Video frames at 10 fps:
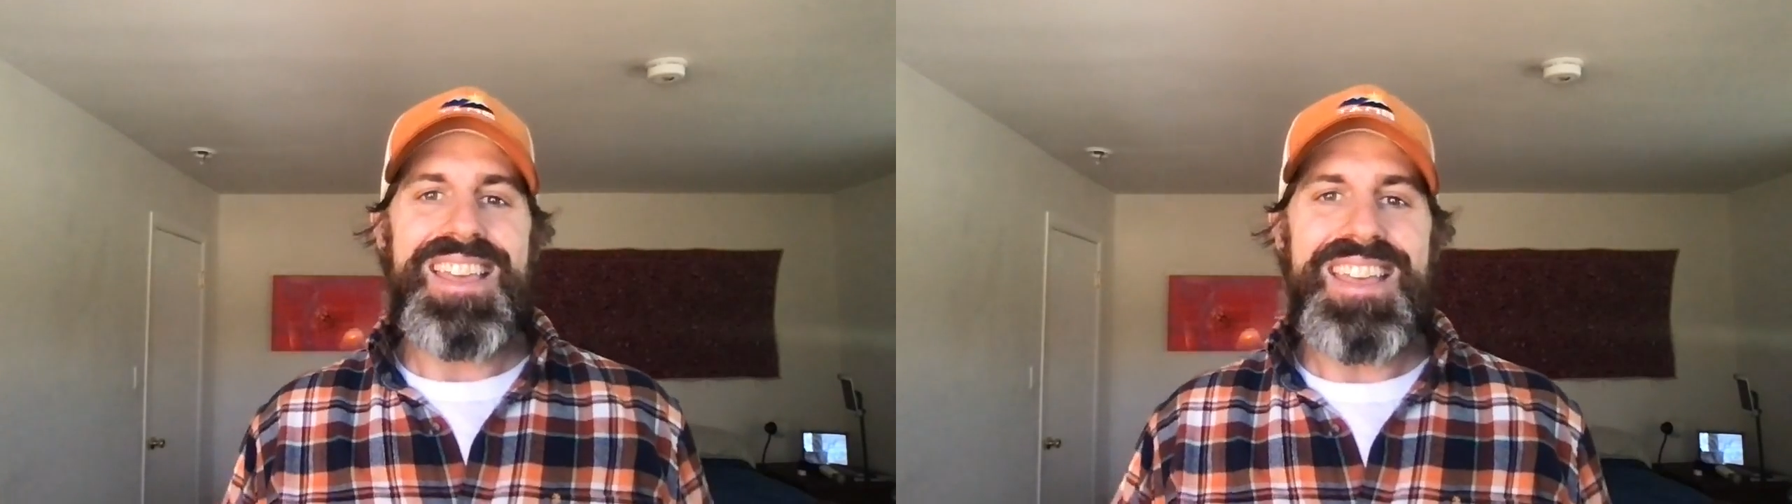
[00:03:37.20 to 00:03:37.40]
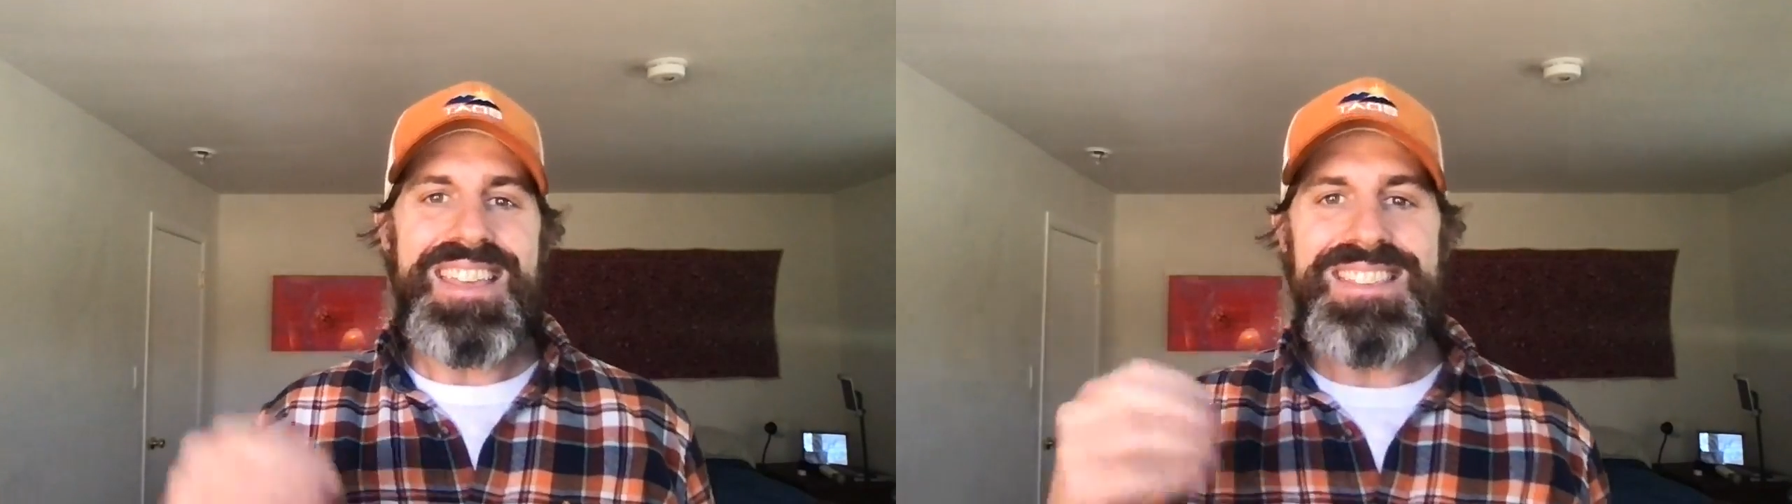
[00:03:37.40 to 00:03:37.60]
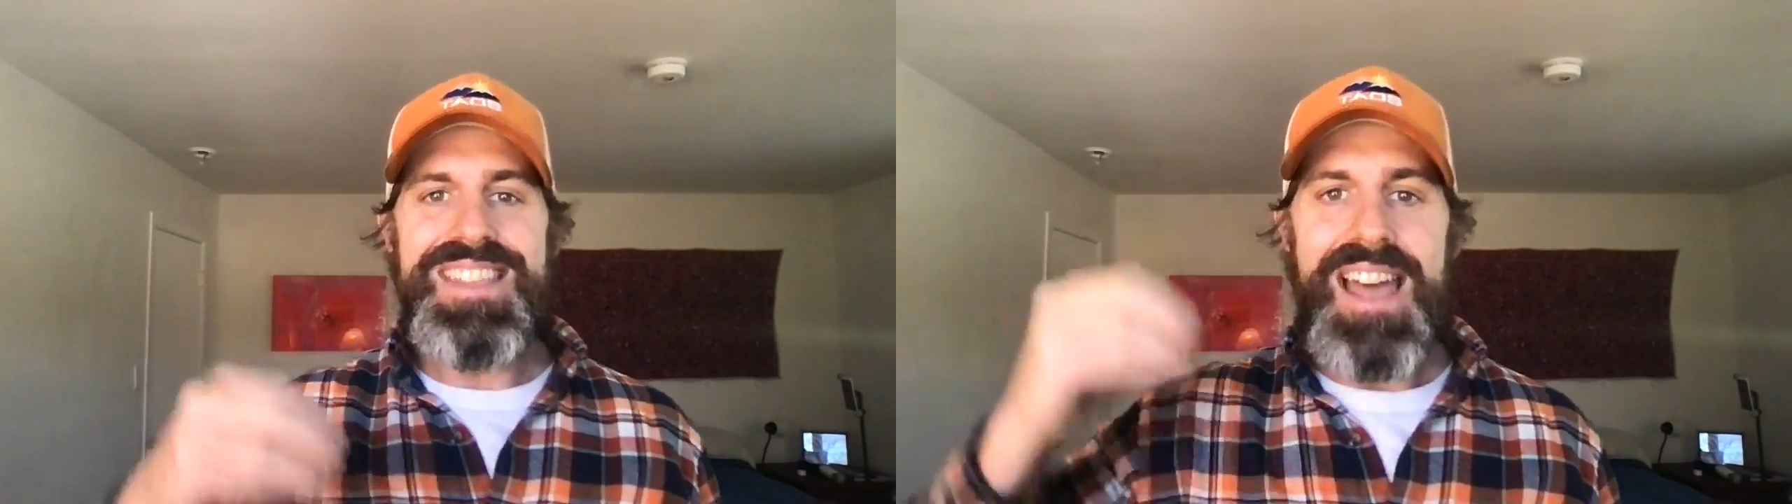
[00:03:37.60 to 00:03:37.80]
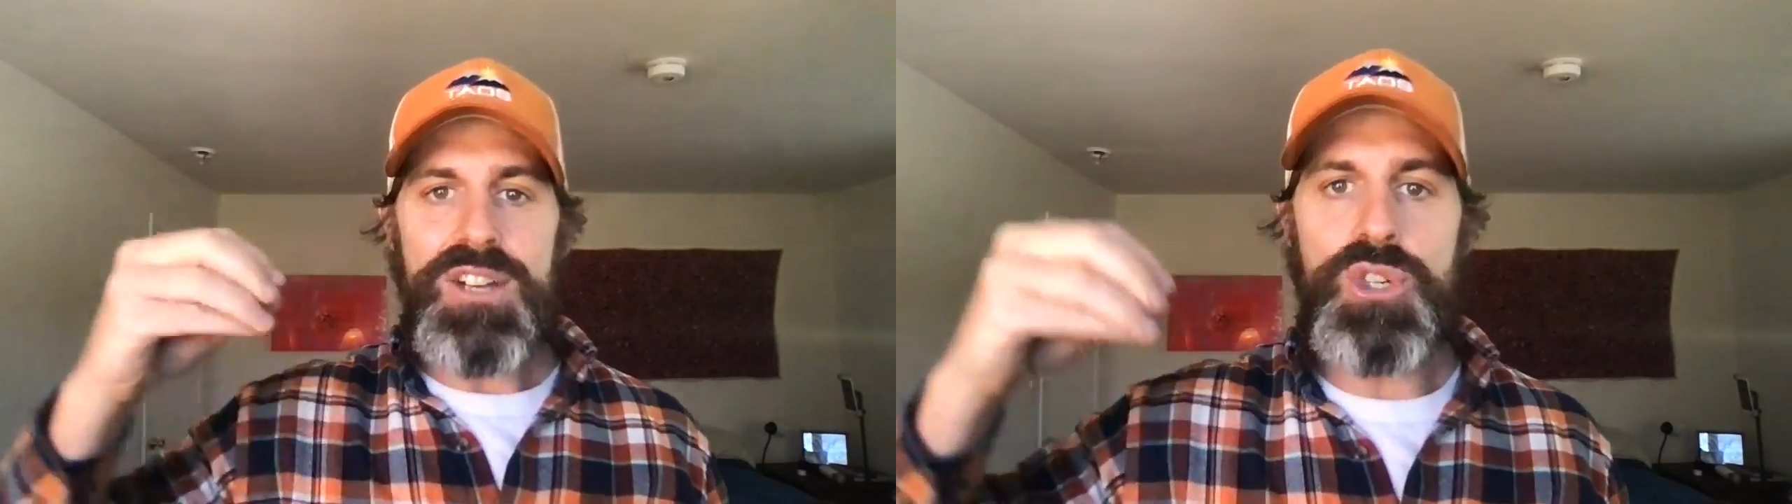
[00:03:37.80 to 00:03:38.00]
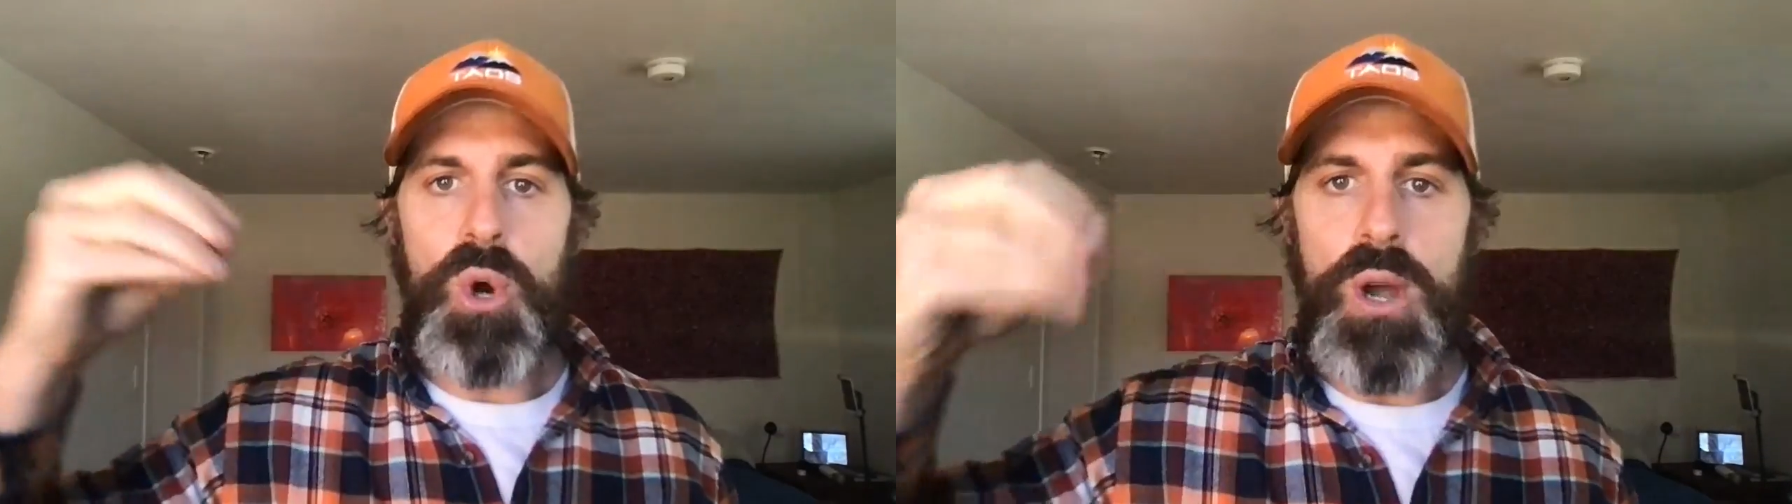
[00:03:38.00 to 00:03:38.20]
Is that
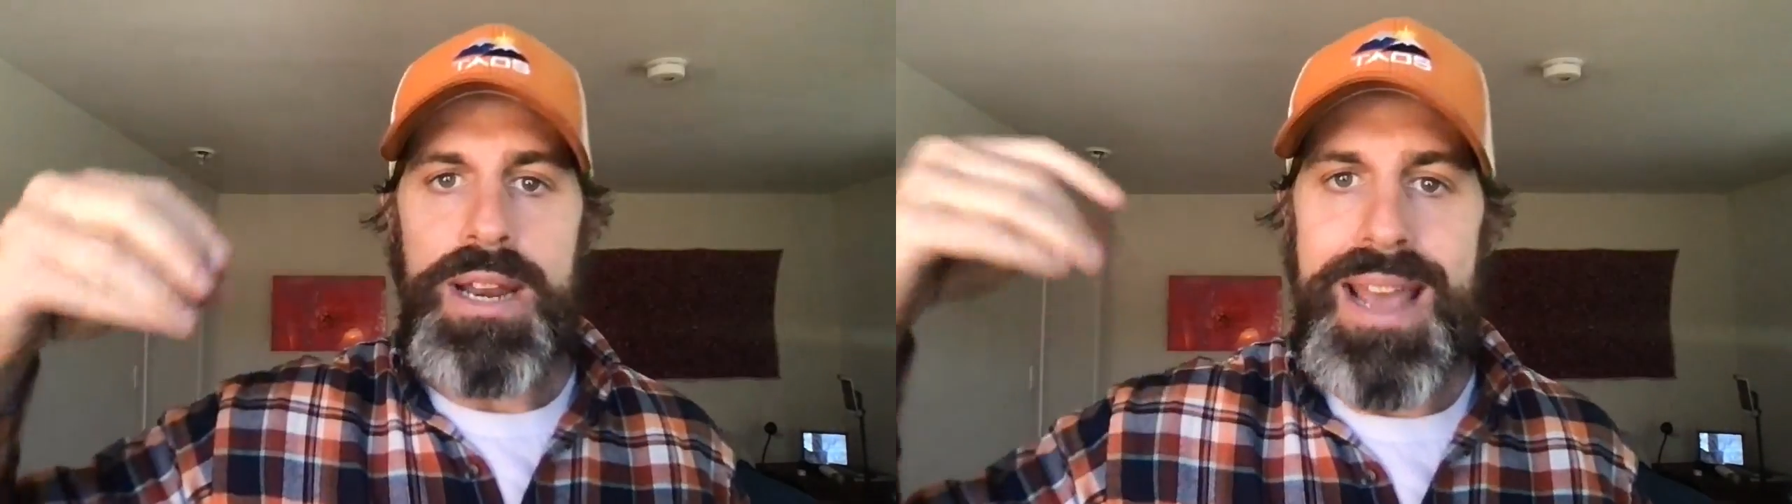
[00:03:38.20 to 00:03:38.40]
joy and